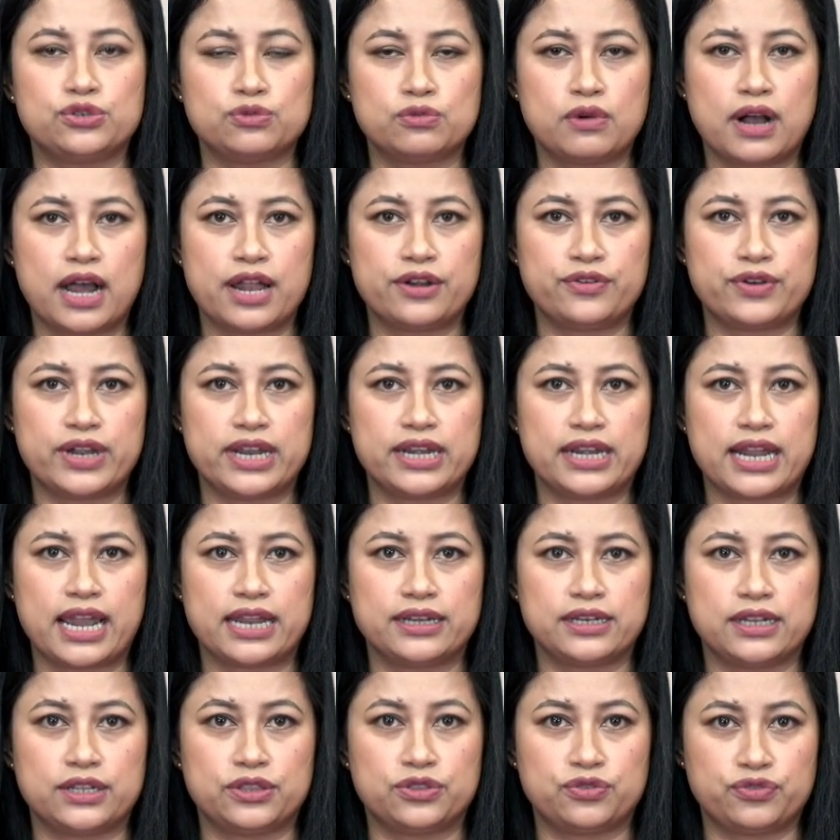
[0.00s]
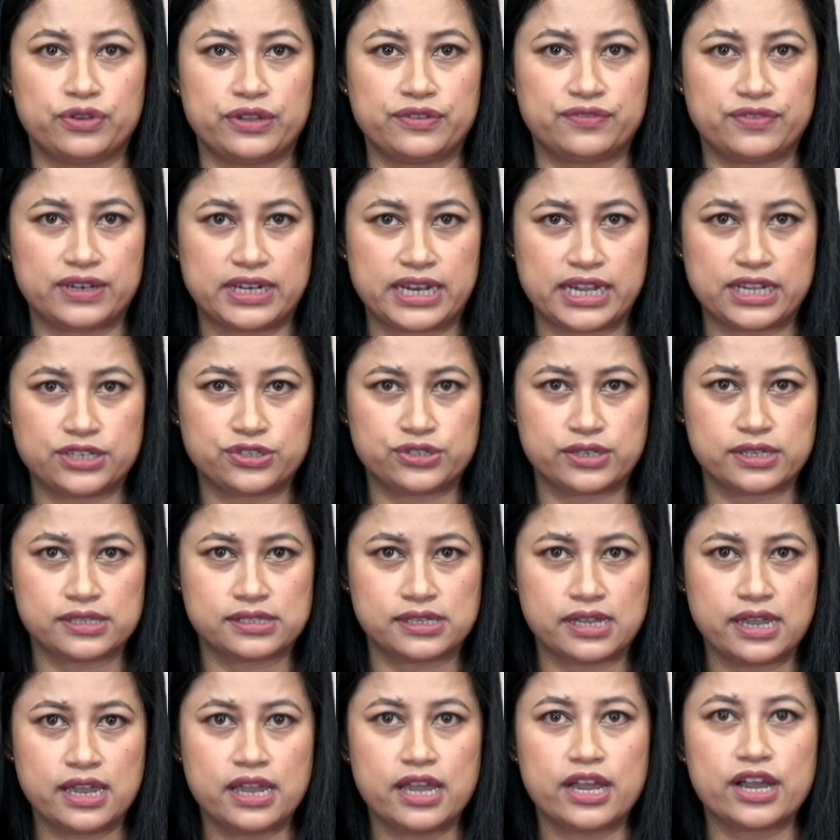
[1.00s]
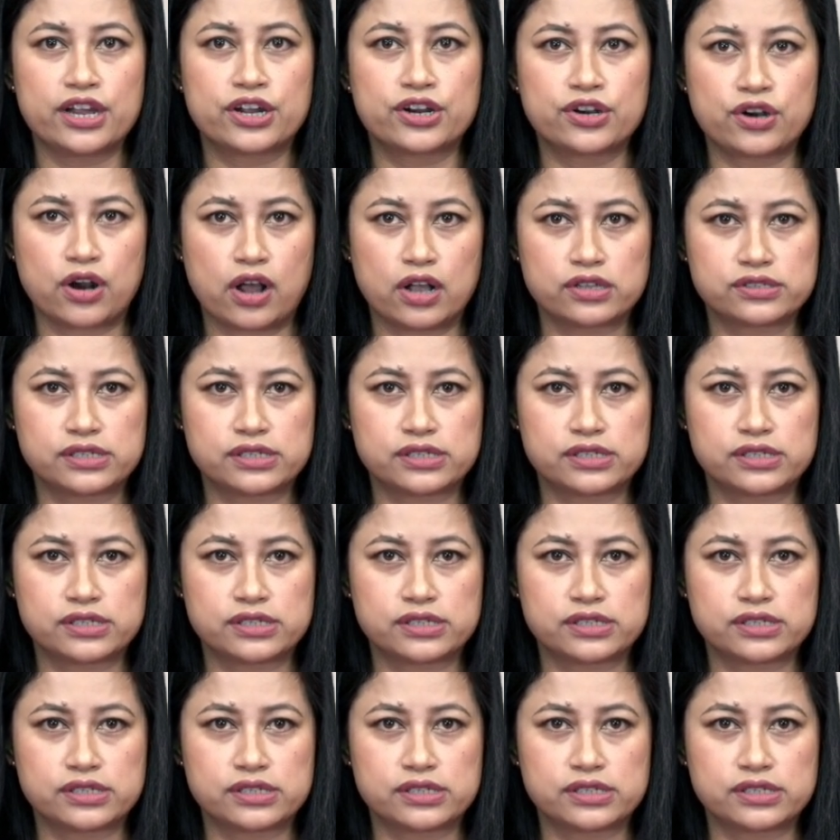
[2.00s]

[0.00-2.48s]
293 villages across